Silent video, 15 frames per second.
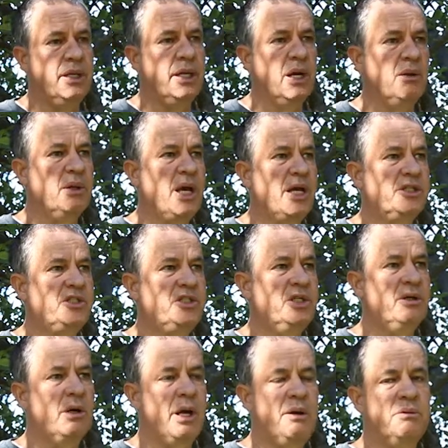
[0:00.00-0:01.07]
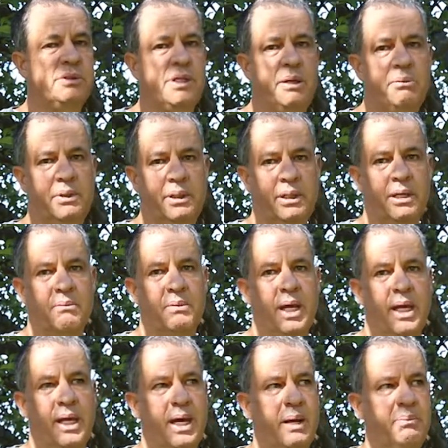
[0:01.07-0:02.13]
Now last year I was able to get
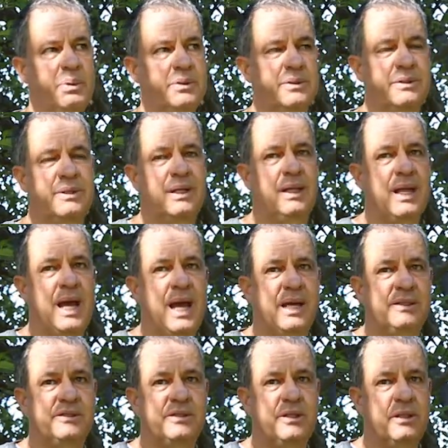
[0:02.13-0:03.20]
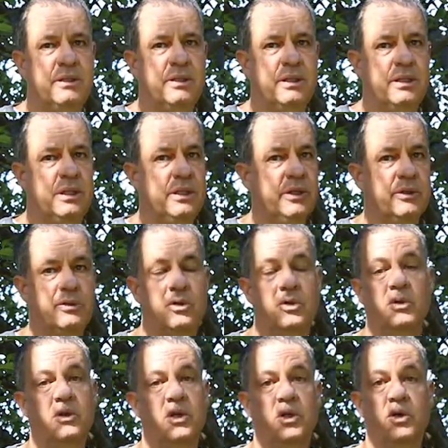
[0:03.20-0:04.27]
my apples to last clear to
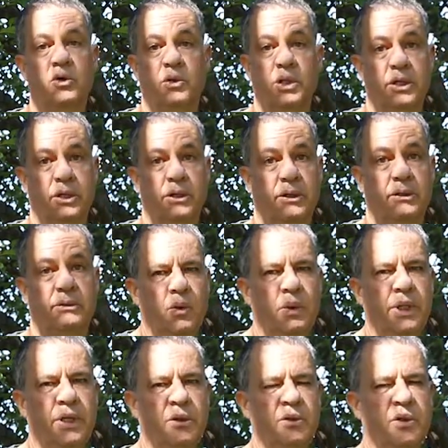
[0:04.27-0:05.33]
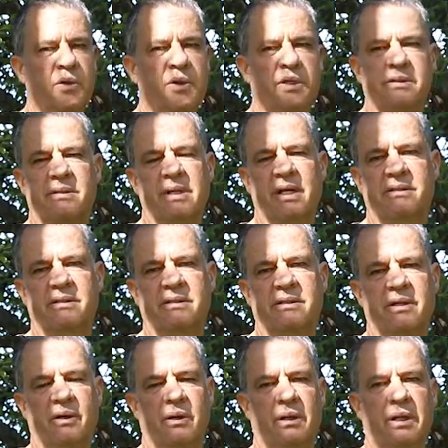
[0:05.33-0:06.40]
the new year. We don't do this
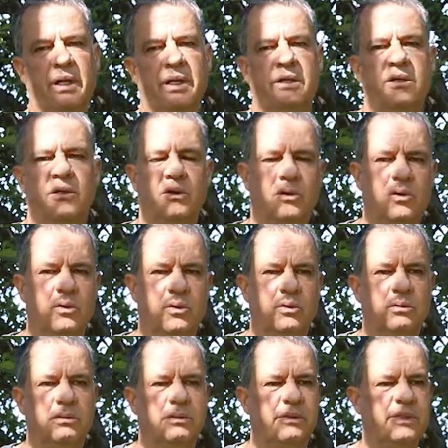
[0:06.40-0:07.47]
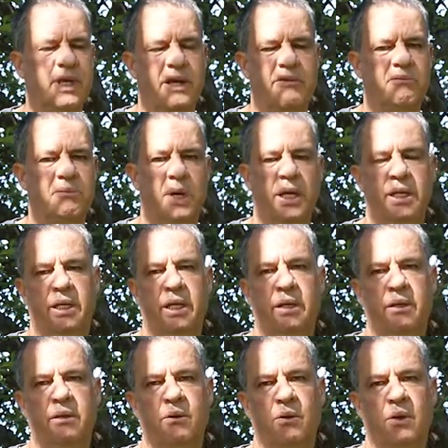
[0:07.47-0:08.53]
necessarily to save
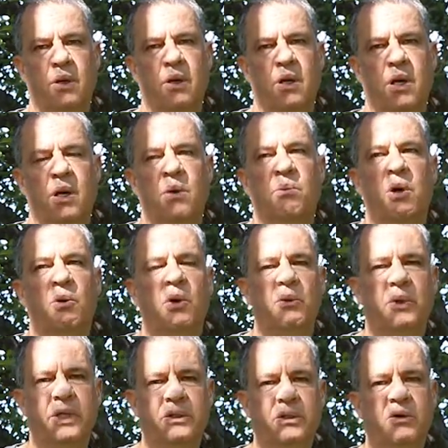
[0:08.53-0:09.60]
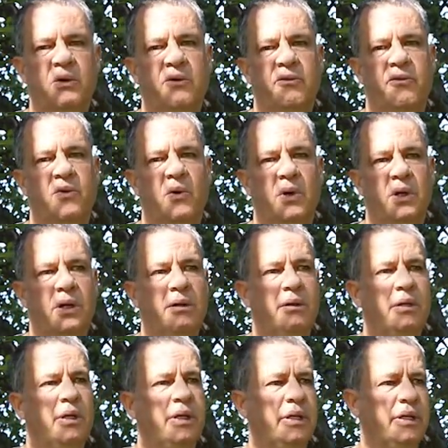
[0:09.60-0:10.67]
money, but what we do it for
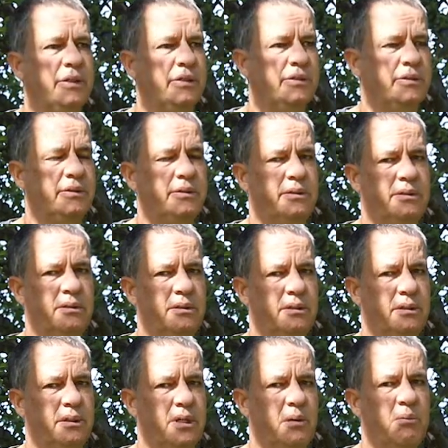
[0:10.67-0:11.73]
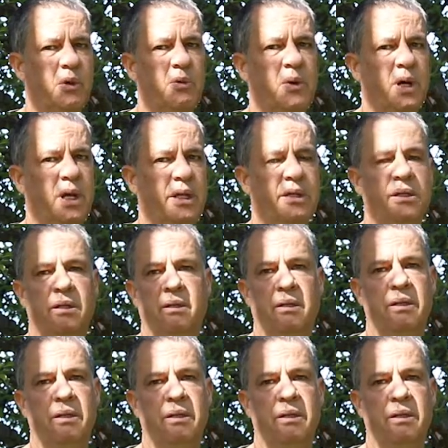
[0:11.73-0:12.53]
is number one,